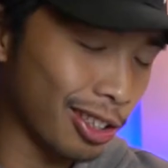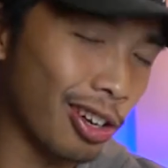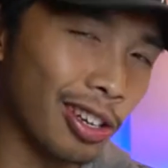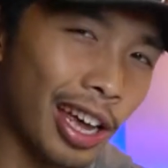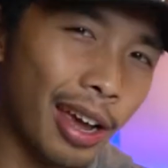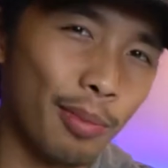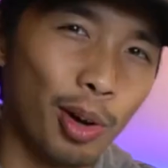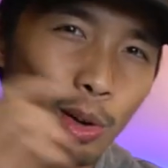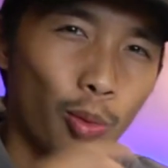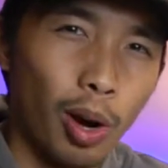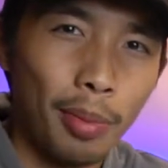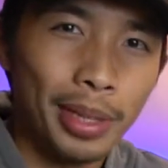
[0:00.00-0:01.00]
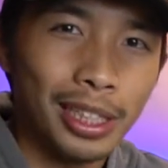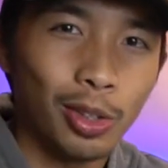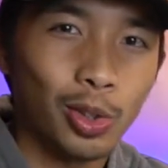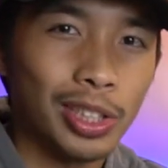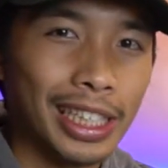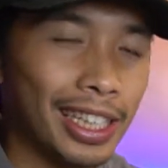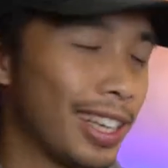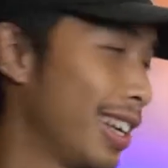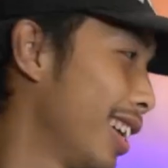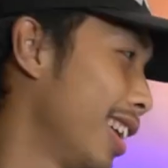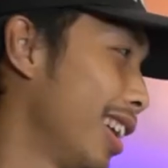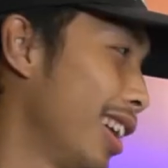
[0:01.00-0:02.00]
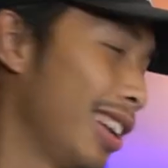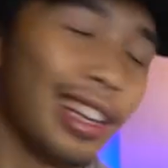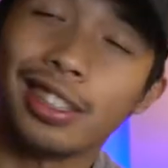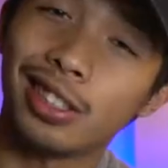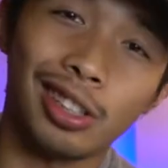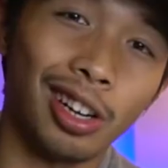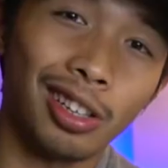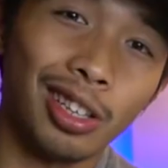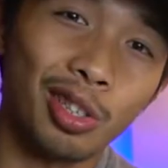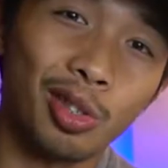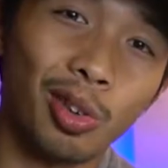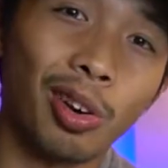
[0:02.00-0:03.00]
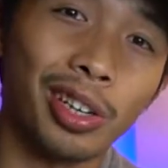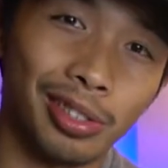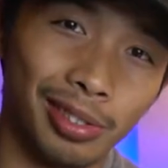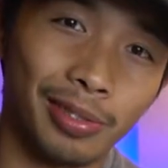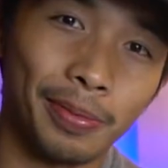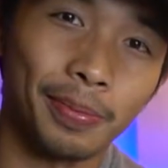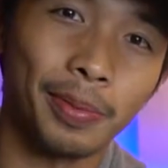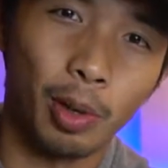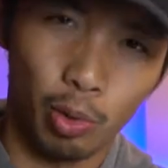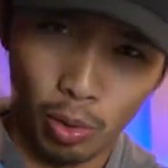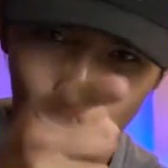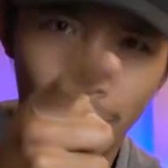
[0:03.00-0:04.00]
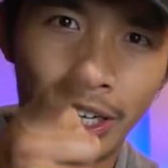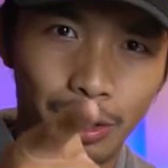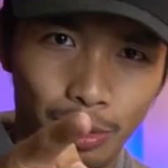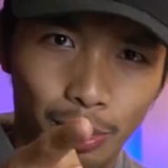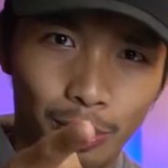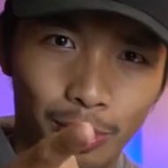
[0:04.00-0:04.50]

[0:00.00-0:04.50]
on, I am all warm and toasty. Let's start the tutorials. Roll the intro.